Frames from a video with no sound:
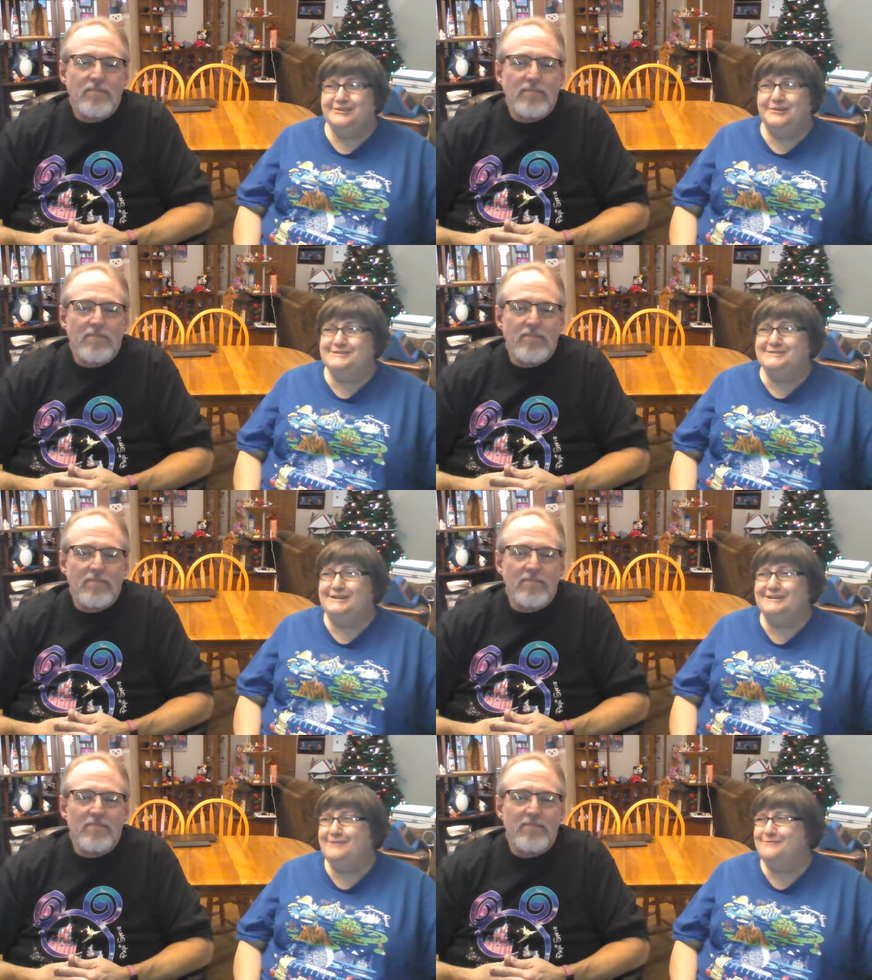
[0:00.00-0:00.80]
Speaker 1: always
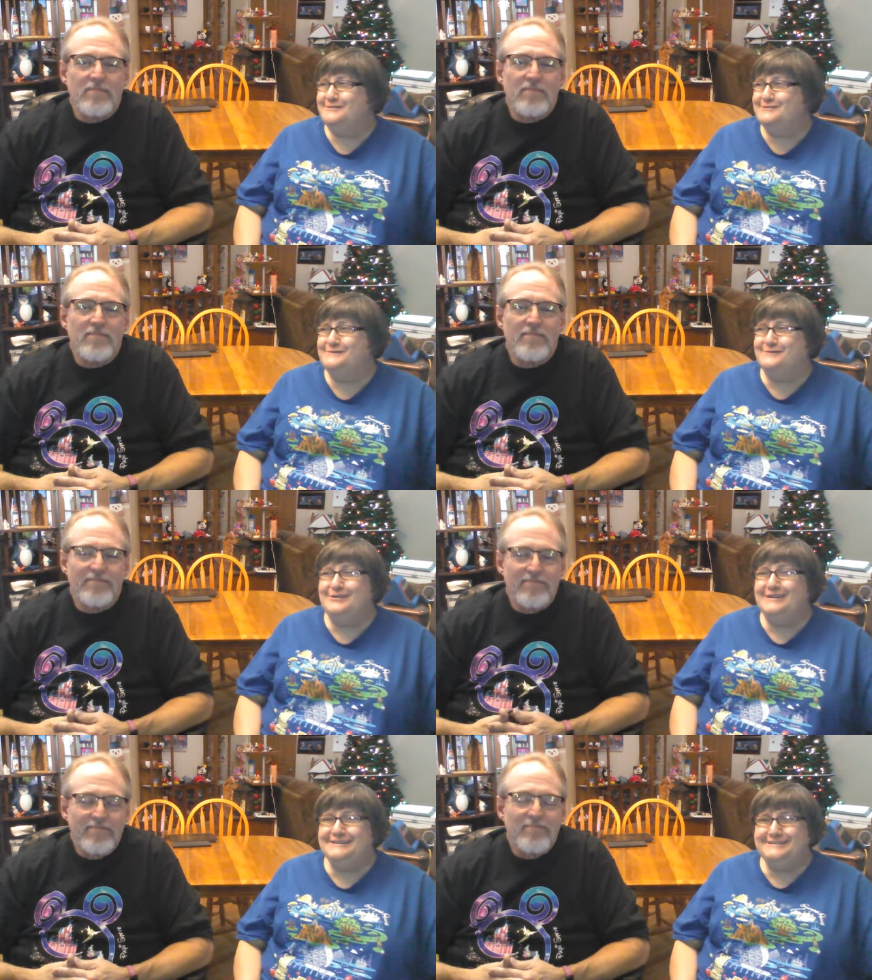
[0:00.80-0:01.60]
thought they were just
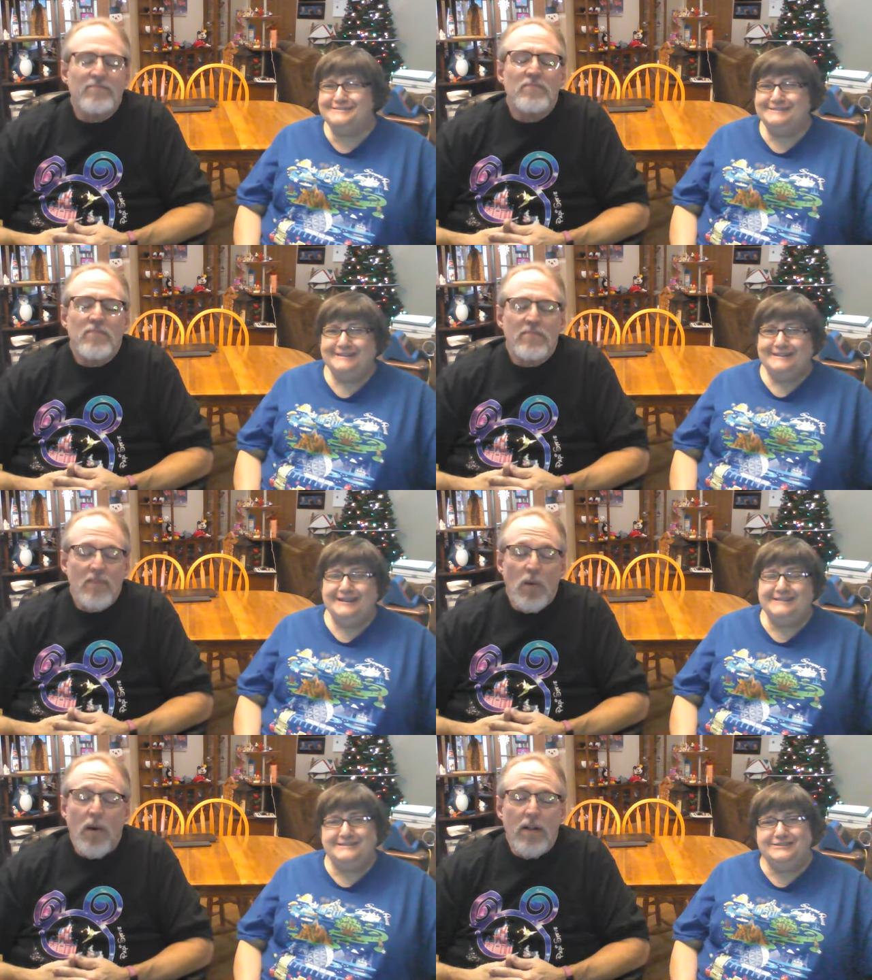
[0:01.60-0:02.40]
friends.
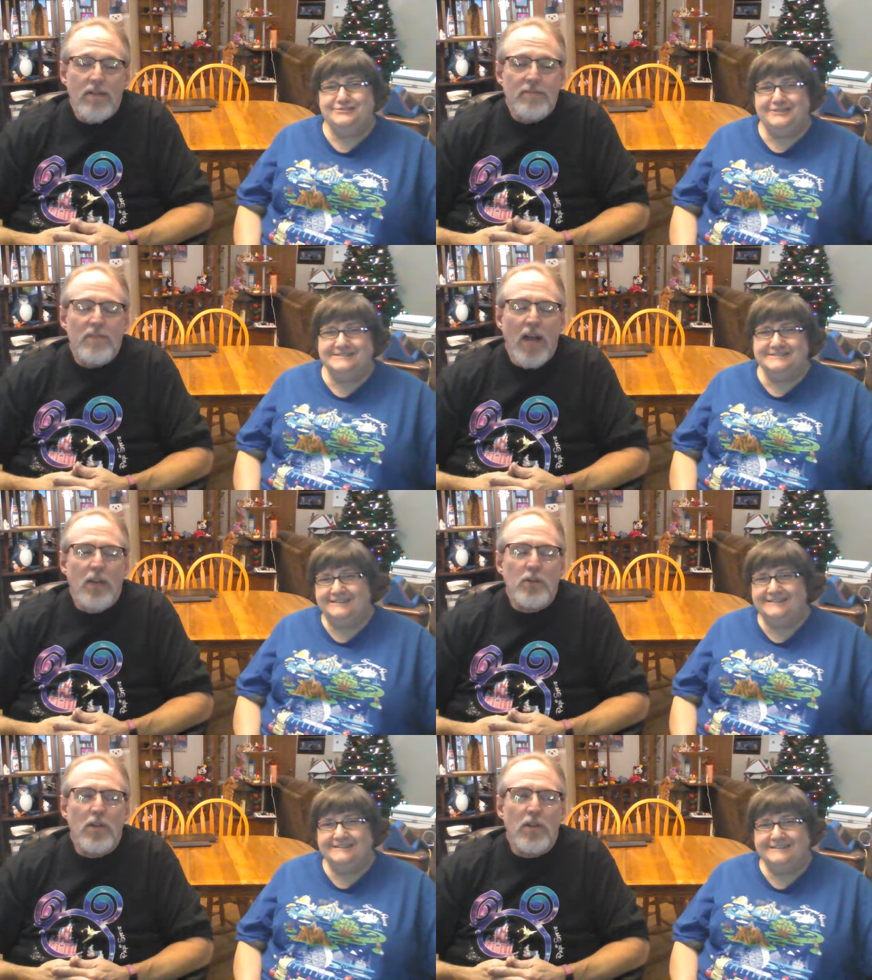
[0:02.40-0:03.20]
That's well, interesting.
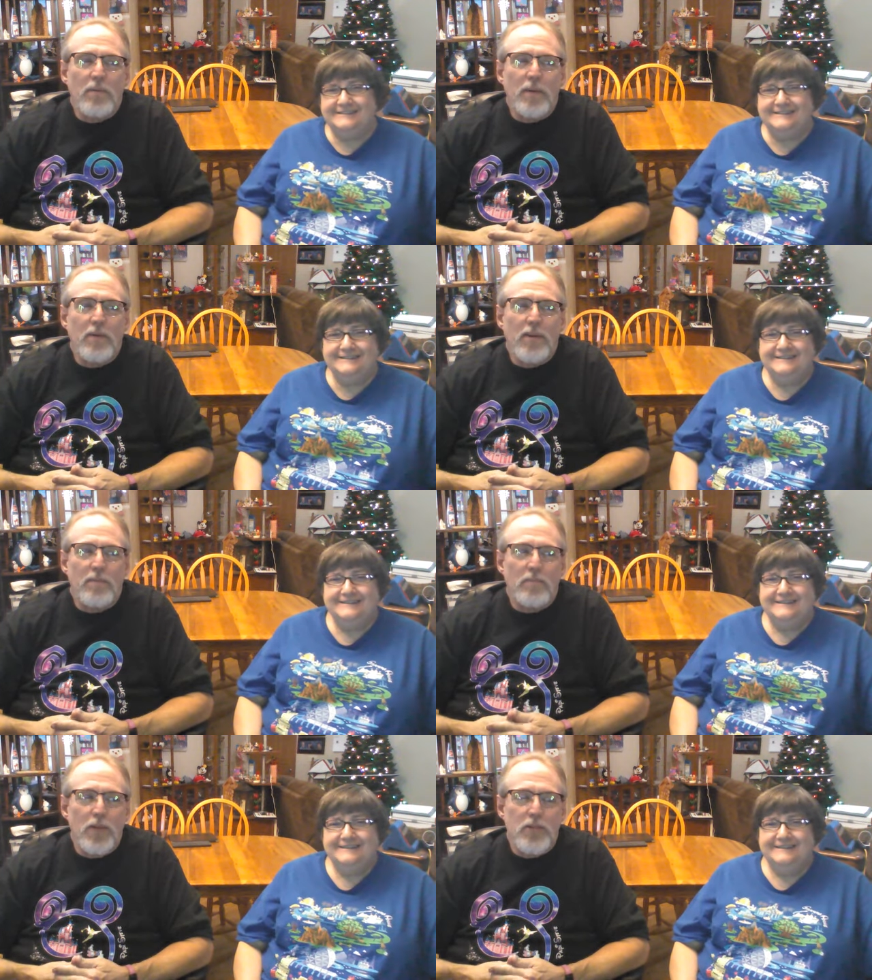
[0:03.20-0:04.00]
Speaker 2: I'll do a little re-
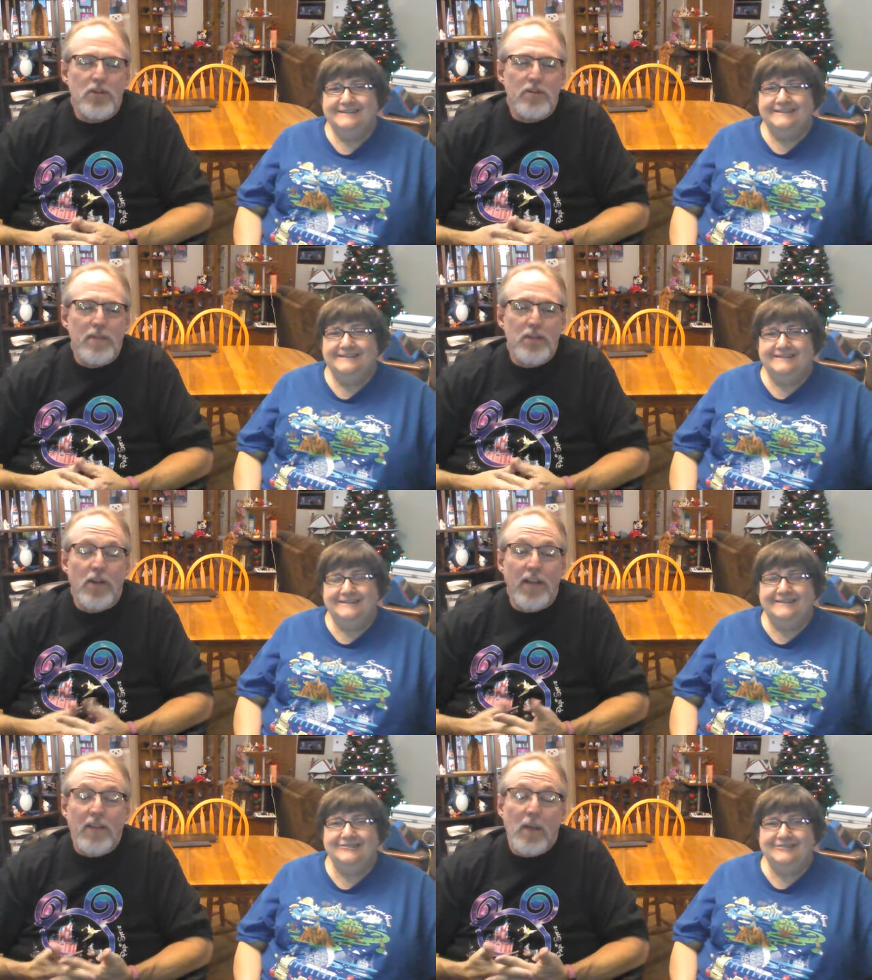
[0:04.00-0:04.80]
research, make sure
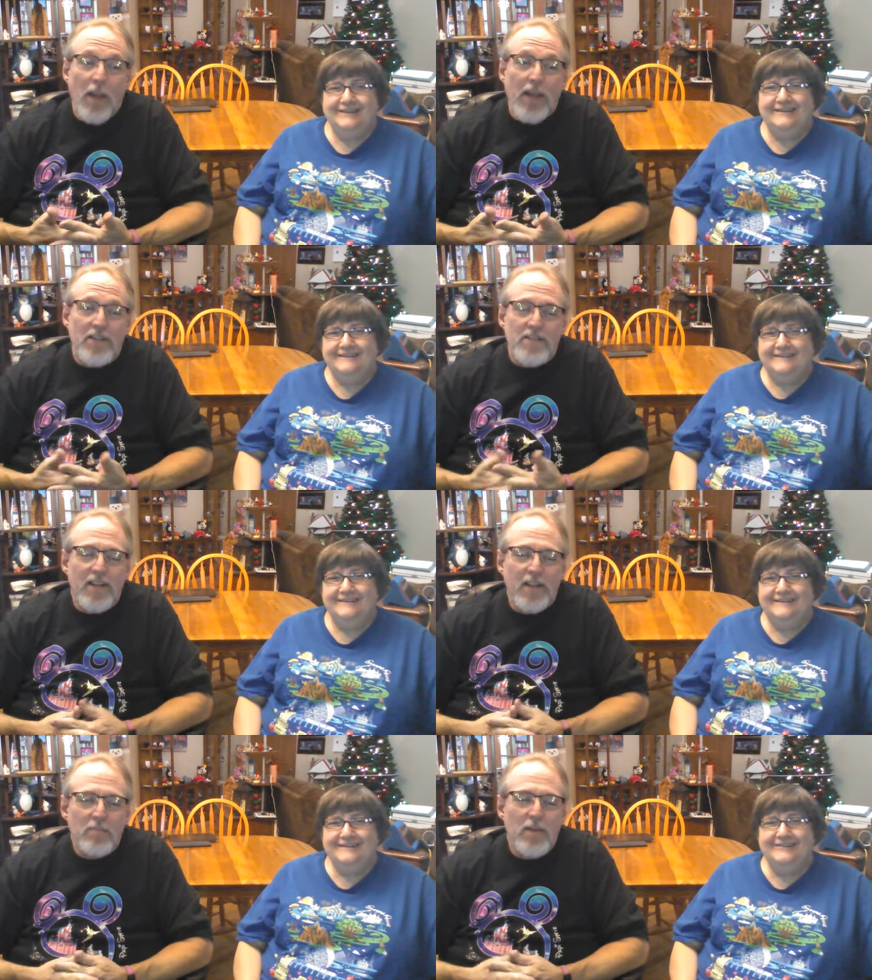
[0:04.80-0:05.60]
I get okay. that right on
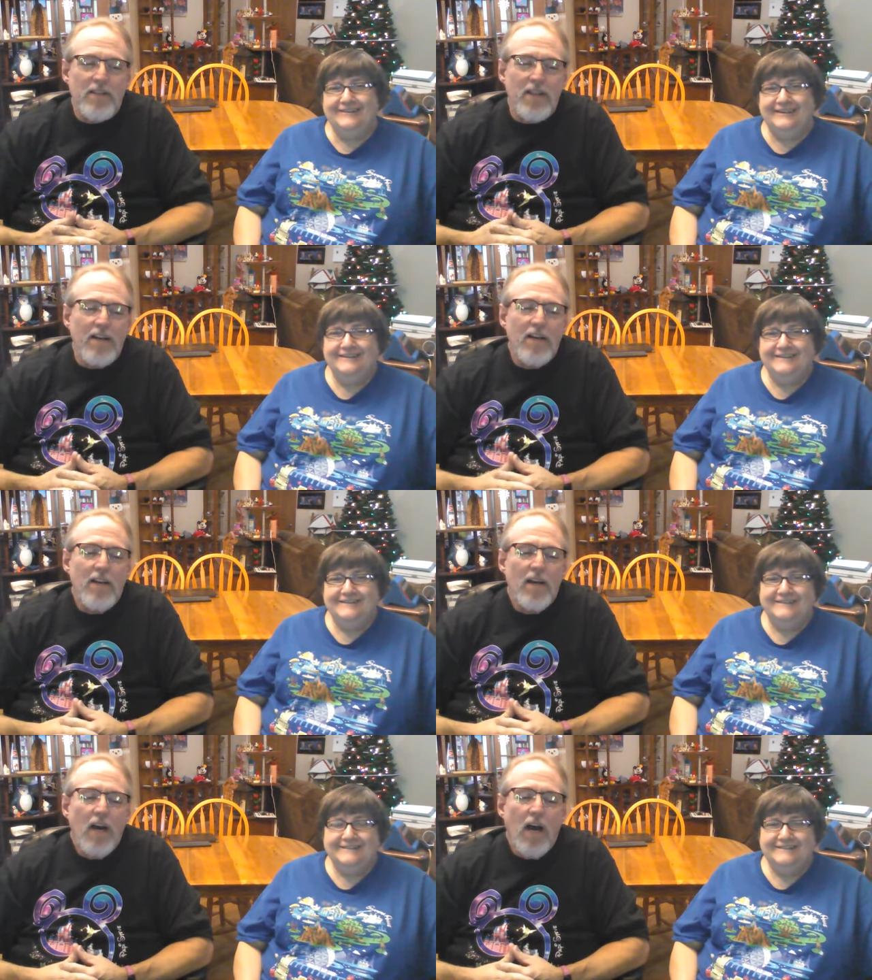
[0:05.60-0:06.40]
Sunday. But okay.
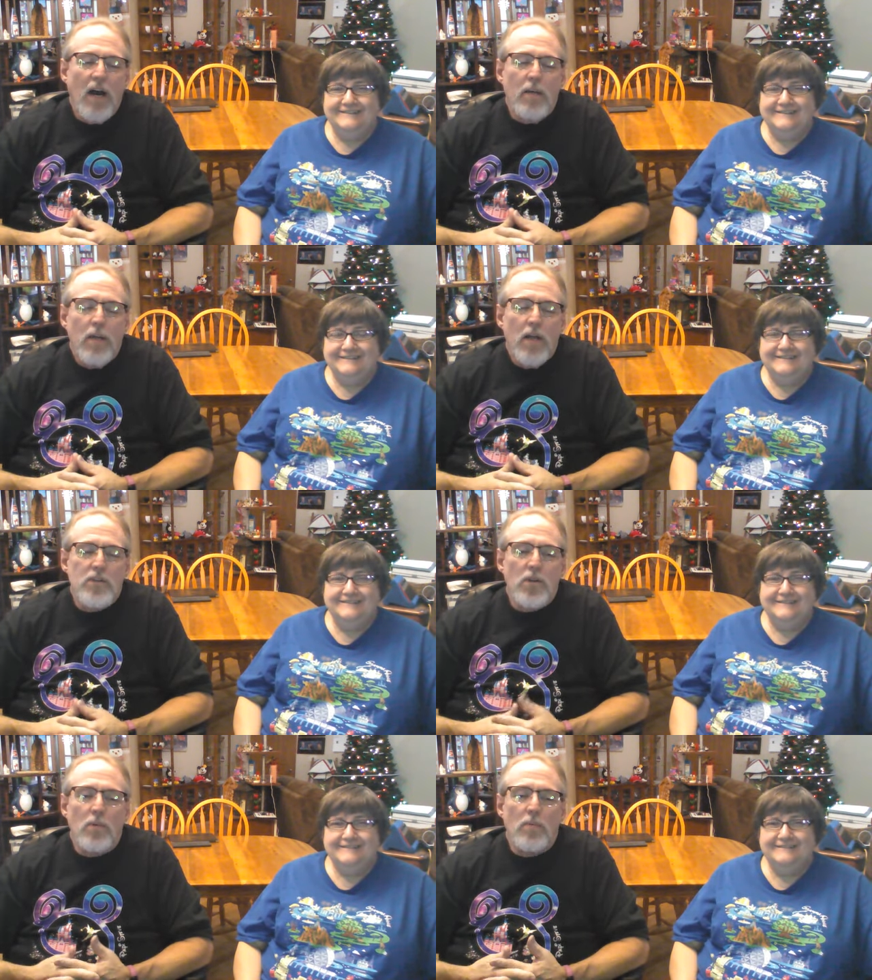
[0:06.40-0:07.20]
uh, um,
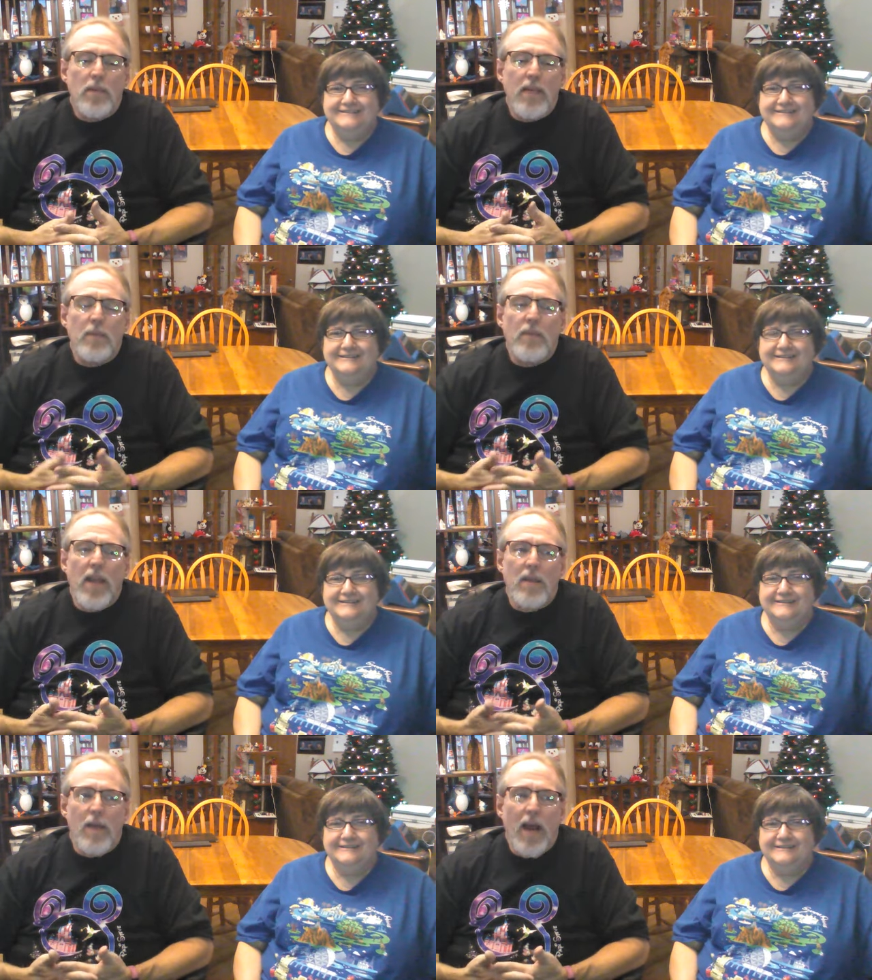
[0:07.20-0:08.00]
so keep
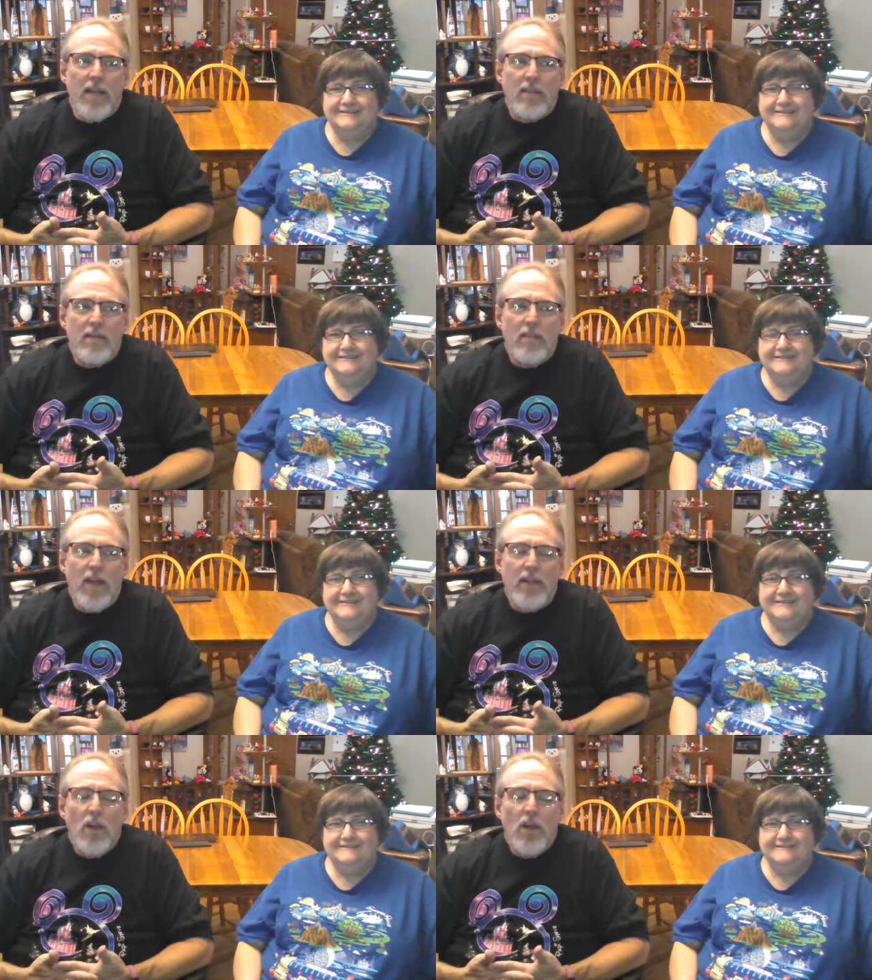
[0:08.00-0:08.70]
that in mind that